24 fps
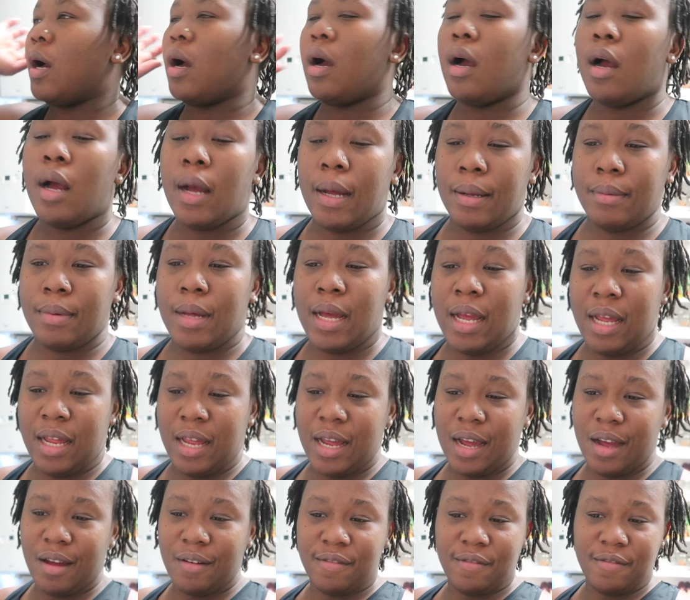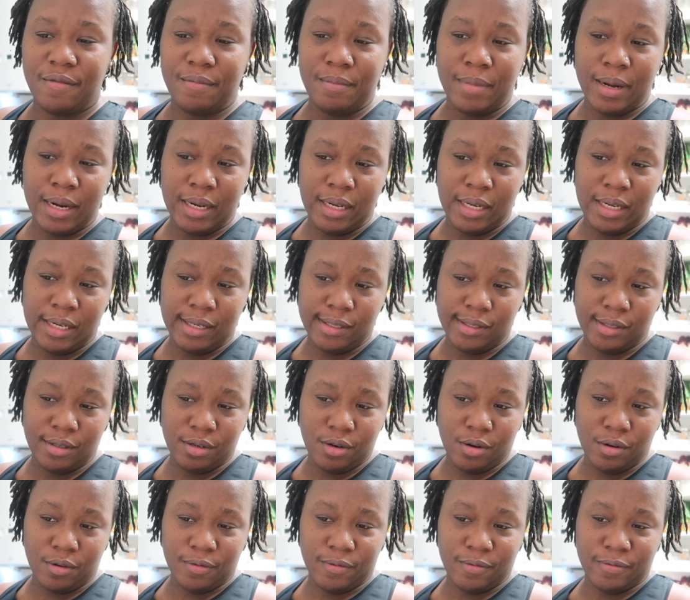I have my list
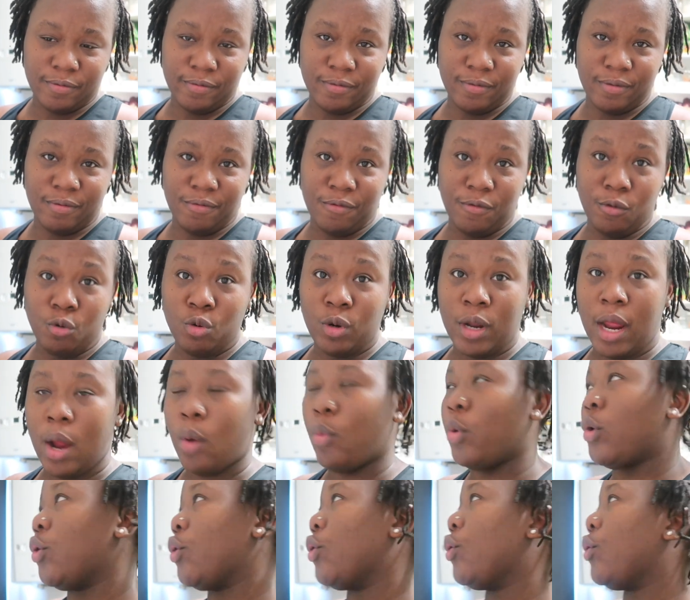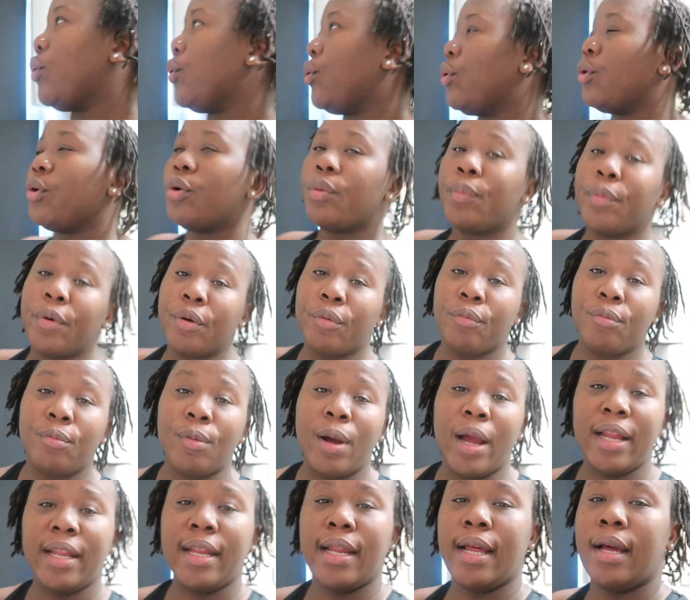of food I want to cook, but
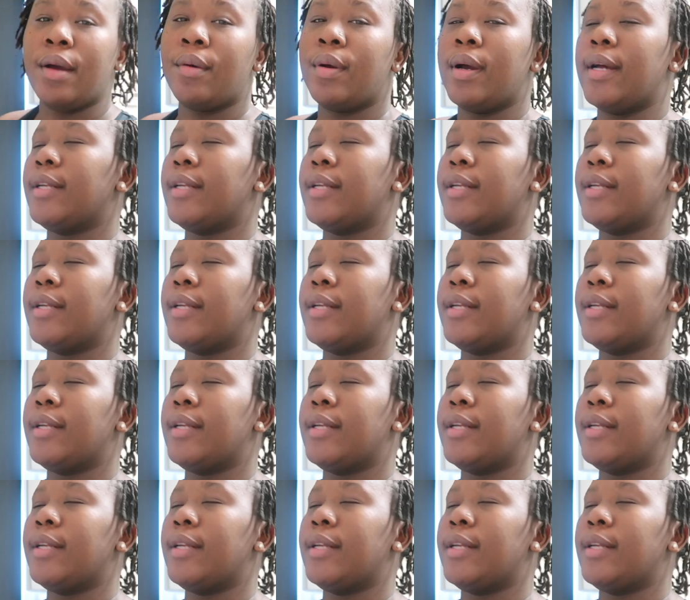right now